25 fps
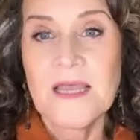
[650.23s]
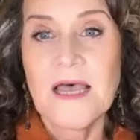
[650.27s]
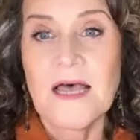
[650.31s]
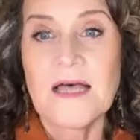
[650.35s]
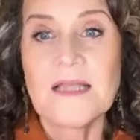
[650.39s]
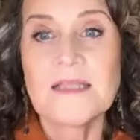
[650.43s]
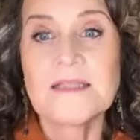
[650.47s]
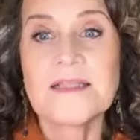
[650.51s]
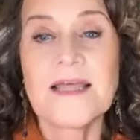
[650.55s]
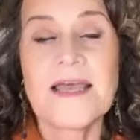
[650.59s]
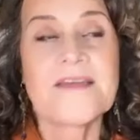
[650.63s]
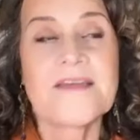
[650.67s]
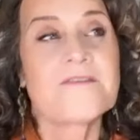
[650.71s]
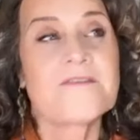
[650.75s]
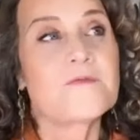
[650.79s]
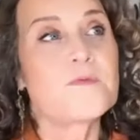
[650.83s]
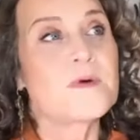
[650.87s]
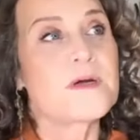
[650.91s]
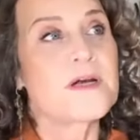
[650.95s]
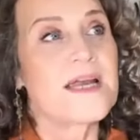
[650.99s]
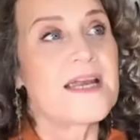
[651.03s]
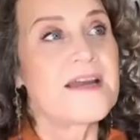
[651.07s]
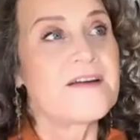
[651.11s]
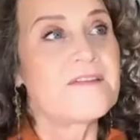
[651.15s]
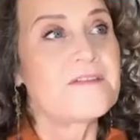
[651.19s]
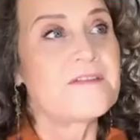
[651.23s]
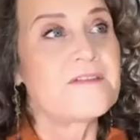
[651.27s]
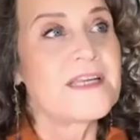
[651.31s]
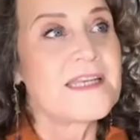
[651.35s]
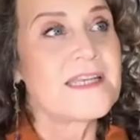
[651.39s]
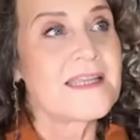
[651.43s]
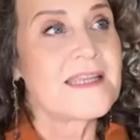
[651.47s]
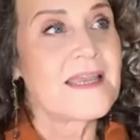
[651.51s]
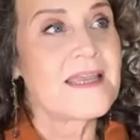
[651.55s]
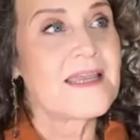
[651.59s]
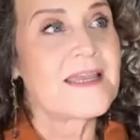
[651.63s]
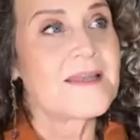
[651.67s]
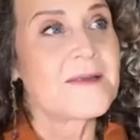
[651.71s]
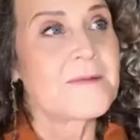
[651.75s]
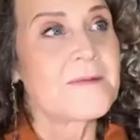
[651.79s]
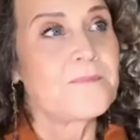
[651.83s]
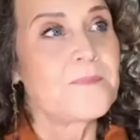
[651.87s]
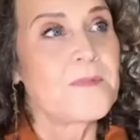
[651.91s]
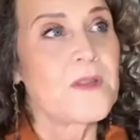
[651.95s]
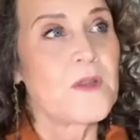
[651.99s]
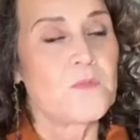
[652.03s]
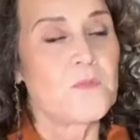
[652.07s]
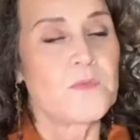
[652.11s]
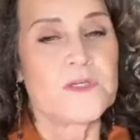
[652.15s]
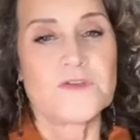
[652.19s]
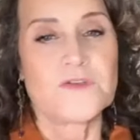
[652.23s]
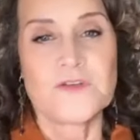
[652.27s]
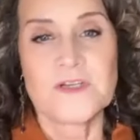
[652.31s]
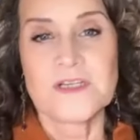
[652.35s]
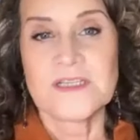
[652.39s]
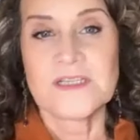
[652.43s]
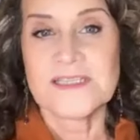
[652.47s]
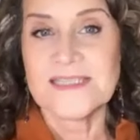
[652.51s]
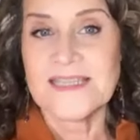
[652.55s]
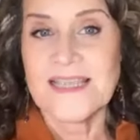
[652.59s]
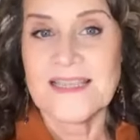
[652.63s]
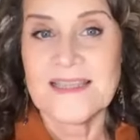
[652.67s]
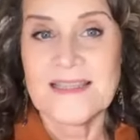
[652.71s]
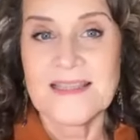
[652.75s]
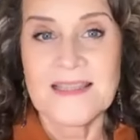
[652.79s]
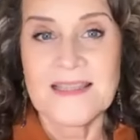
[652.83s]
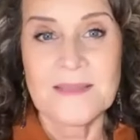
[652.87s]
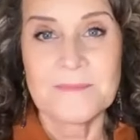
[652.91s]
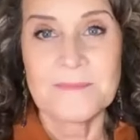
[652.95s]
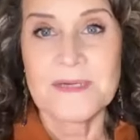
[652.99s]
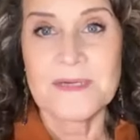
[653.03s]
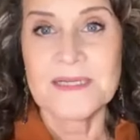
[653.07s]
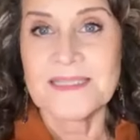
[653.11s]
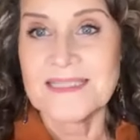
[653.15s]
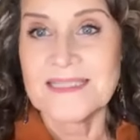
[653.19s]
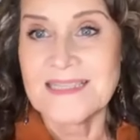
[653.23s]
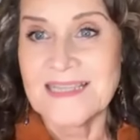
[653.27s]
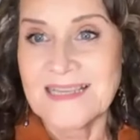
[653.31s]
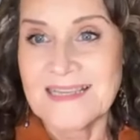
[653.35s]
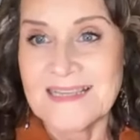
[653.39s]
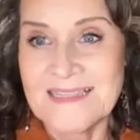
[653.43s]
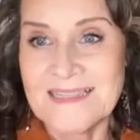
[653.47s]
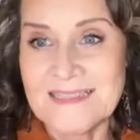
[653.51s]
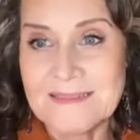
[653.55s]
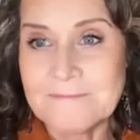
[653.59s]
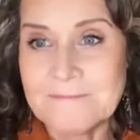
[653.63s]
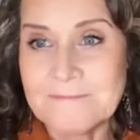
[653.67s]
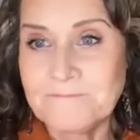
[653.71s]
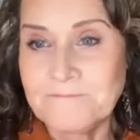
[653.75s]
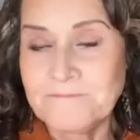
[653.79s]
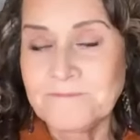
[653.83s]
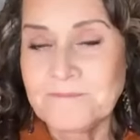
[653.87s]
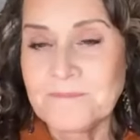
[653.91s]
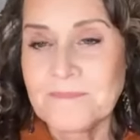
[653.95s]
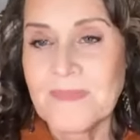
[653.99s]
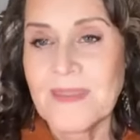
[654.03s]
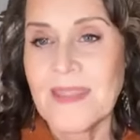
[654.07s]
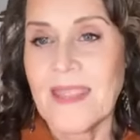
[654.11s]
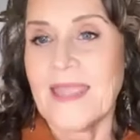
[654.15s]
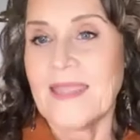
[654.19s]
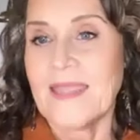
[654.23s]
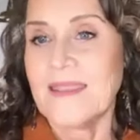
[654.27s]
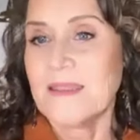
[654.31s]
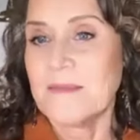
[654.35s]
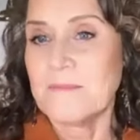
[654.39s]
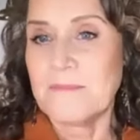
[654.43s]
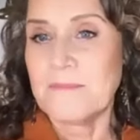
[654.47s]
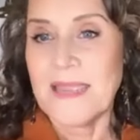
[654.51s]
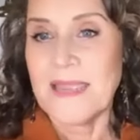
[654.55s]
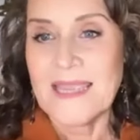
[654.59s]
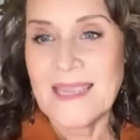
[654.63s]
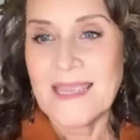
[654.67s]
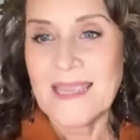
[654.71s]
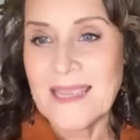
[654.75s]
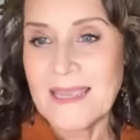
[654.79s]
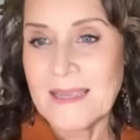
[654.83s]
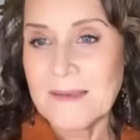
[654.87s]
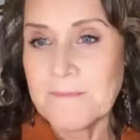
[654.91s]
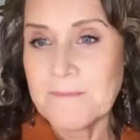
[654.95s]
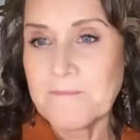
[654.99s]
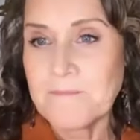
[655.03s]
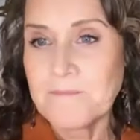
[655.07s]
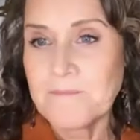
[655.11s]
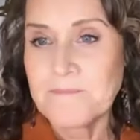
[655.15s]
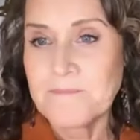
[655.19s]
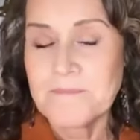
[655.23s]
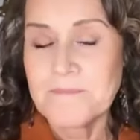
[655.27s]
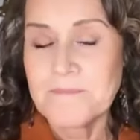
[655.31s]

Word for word: a life where every day we transcend the mundane and the mayhem